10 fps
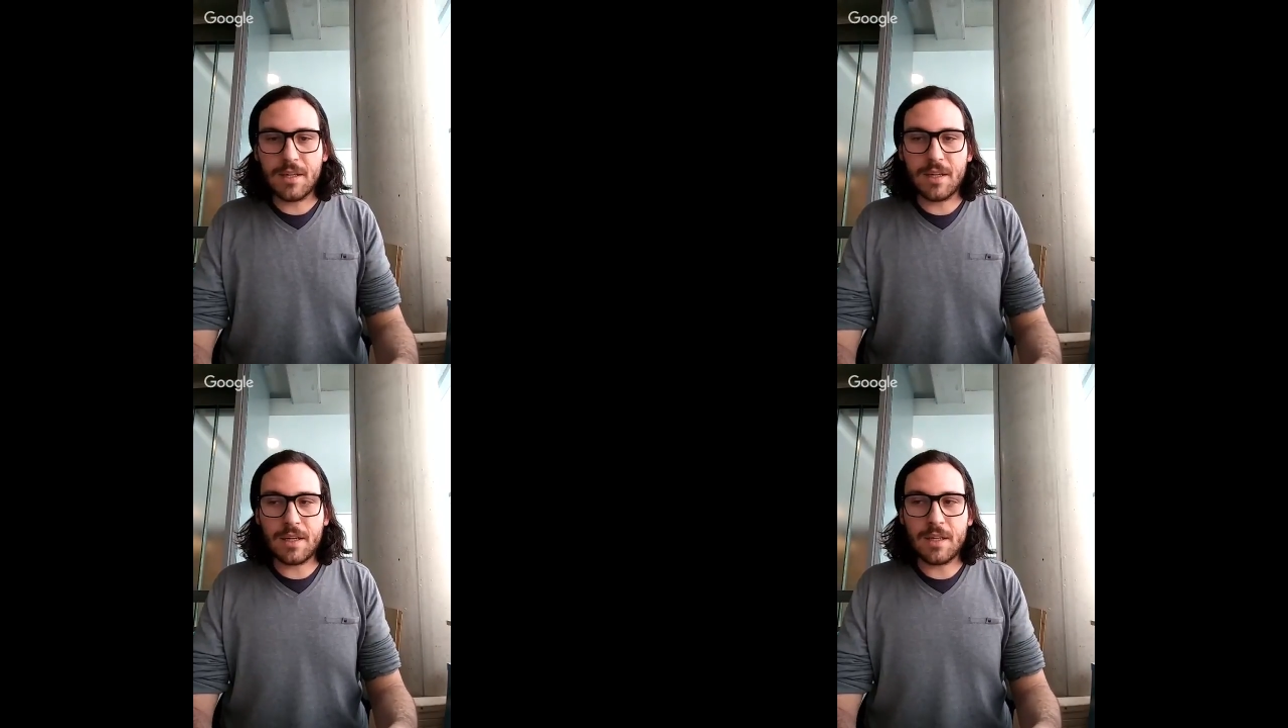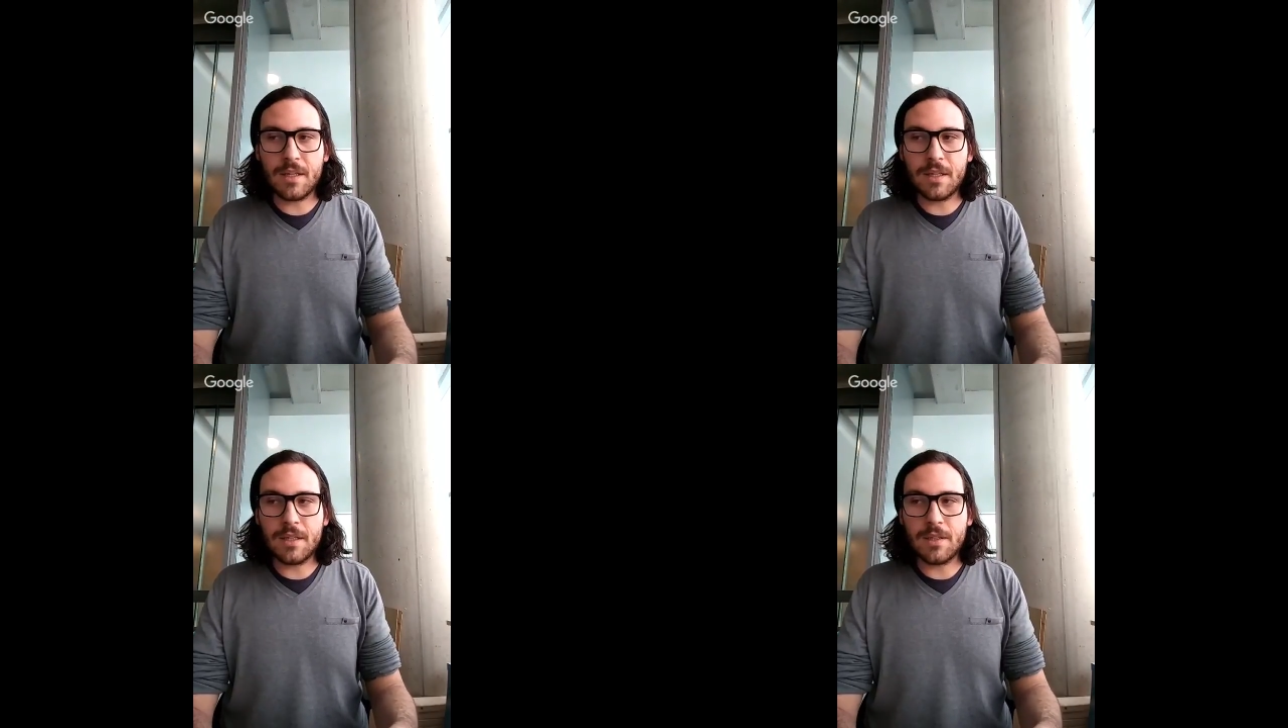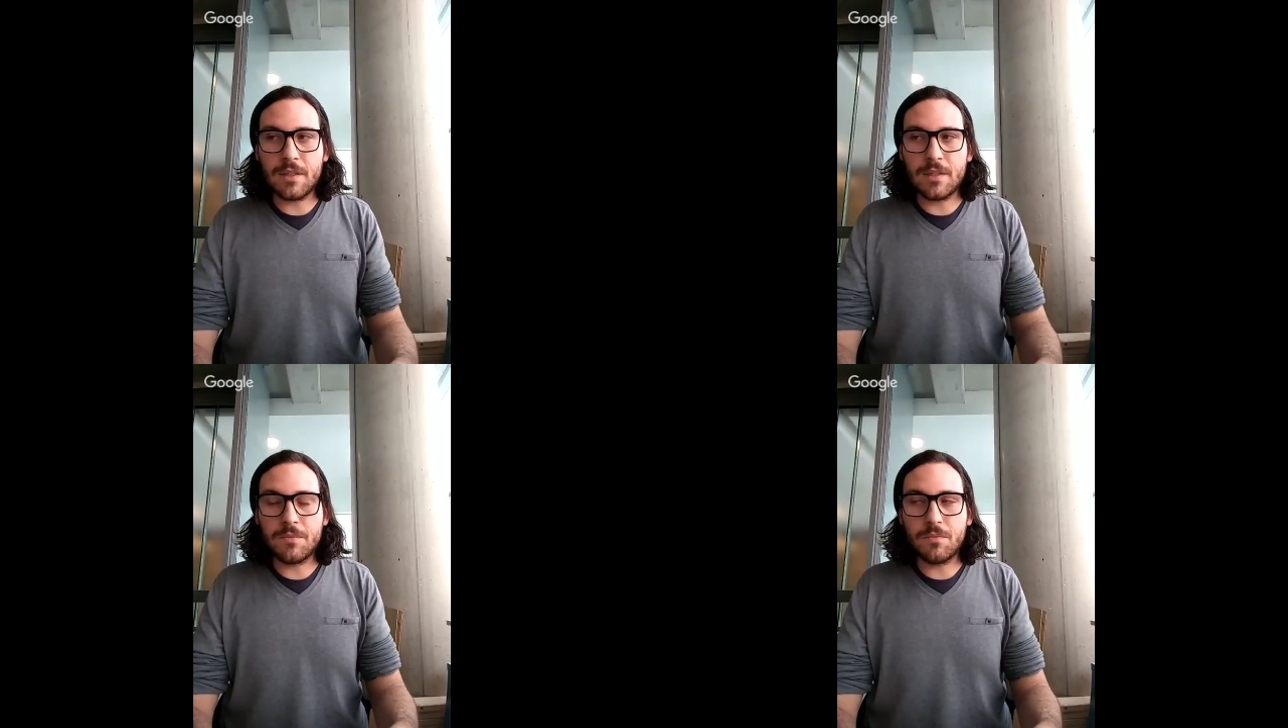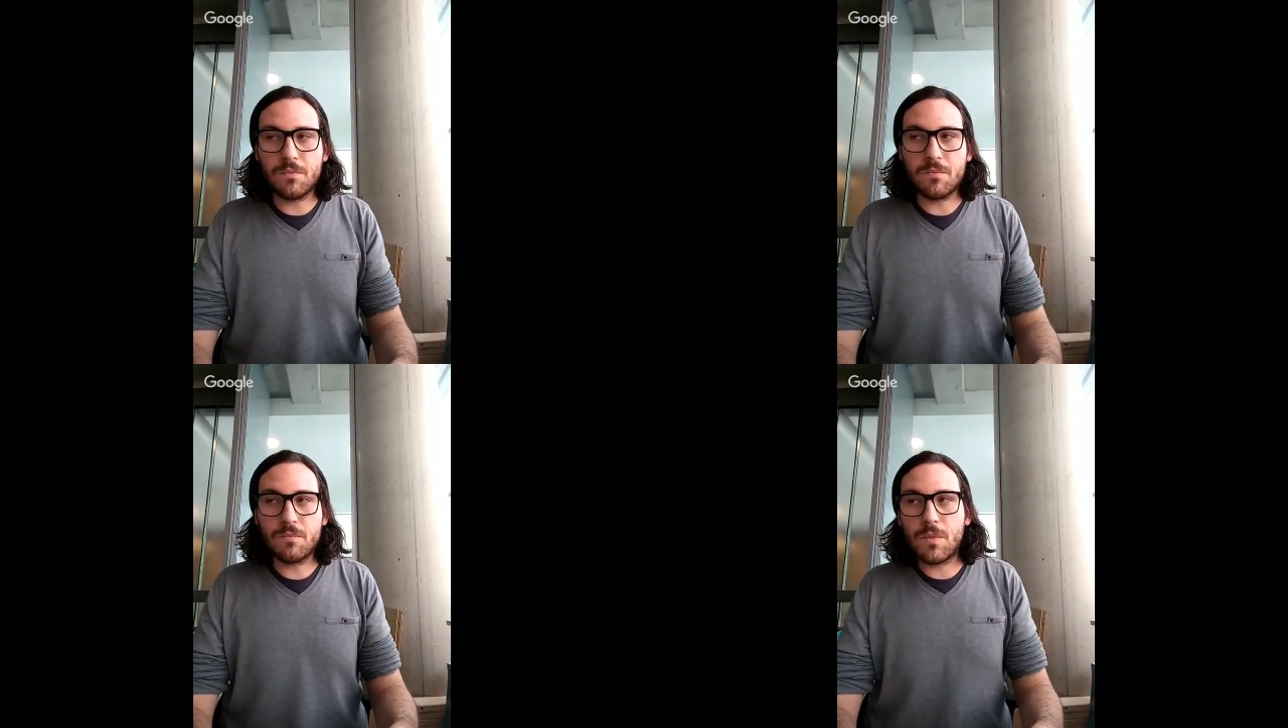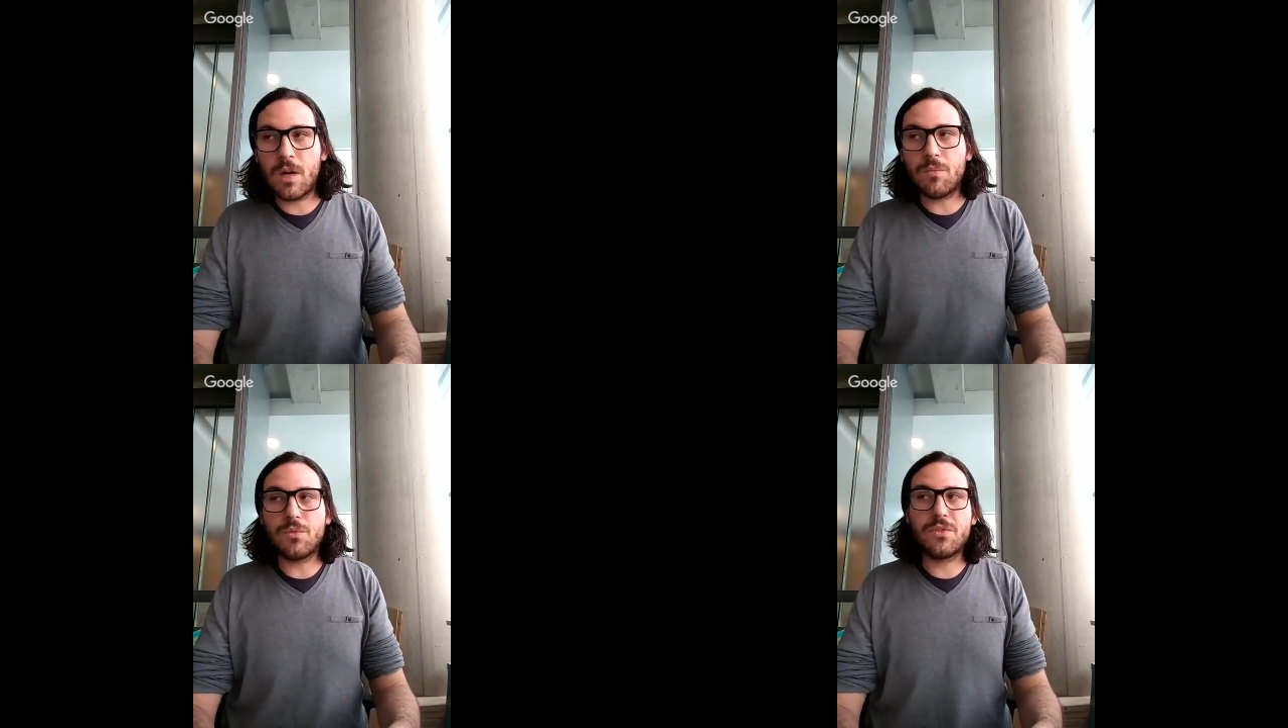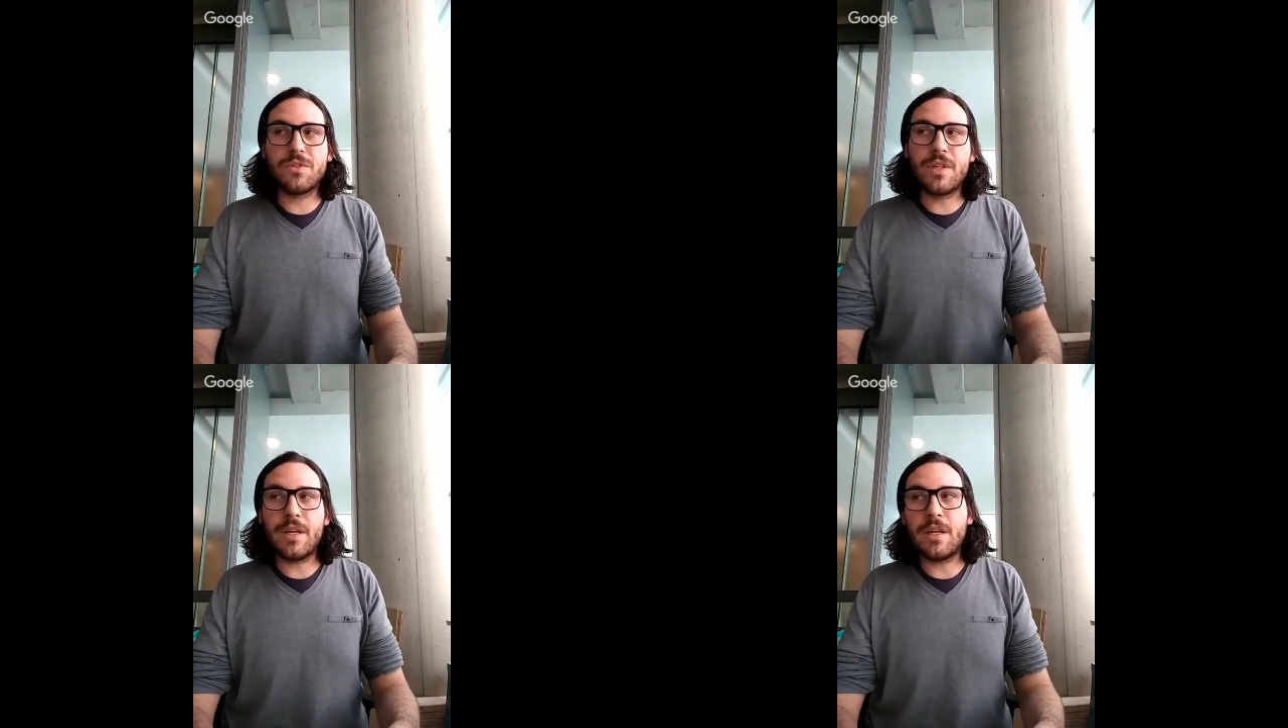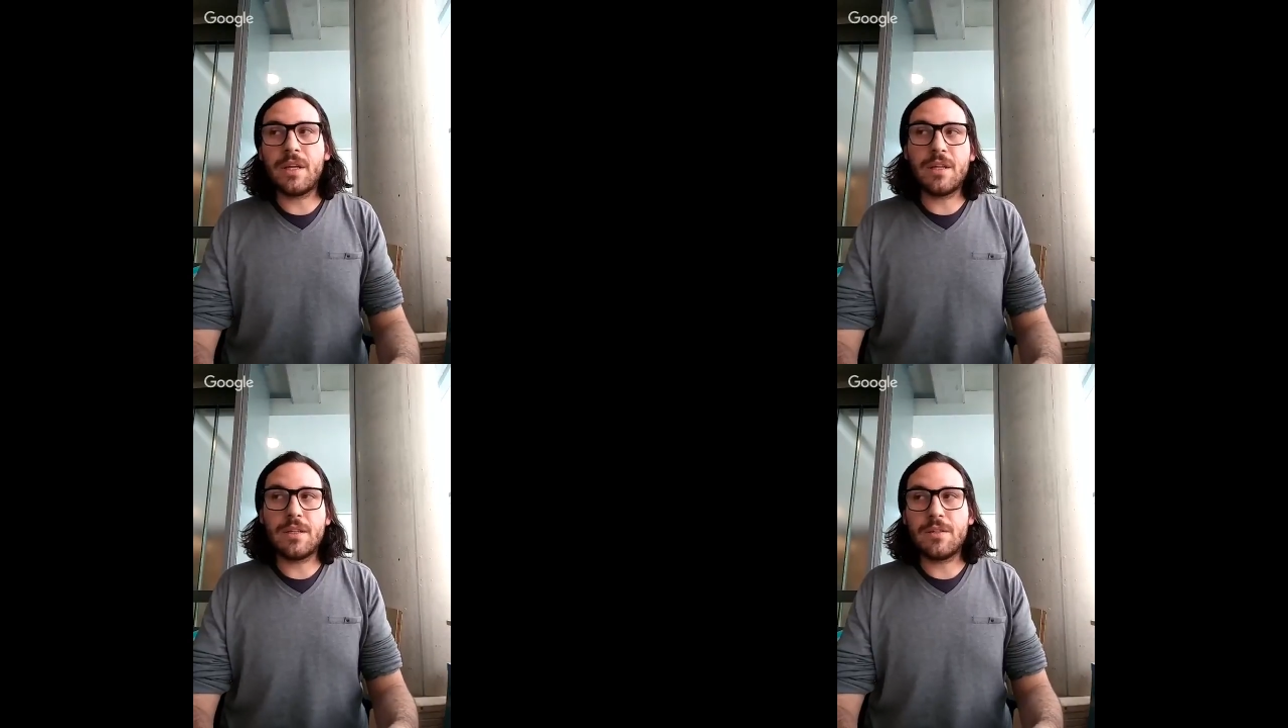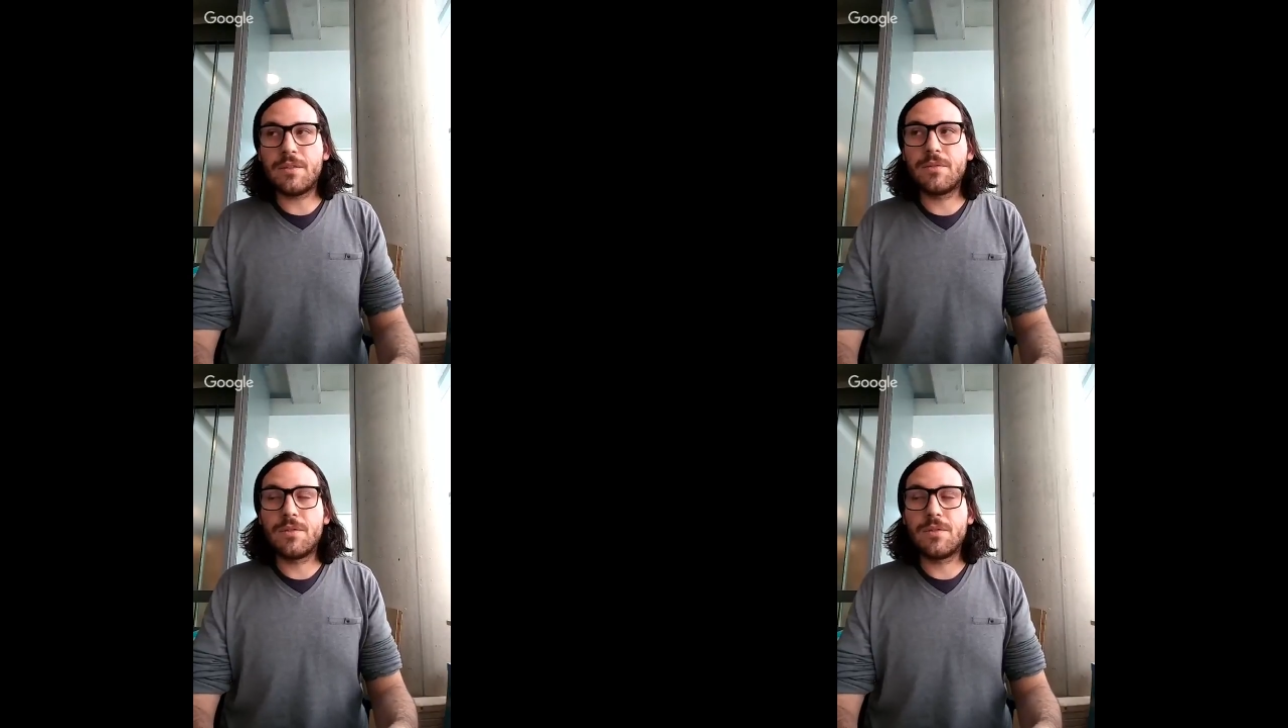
I would say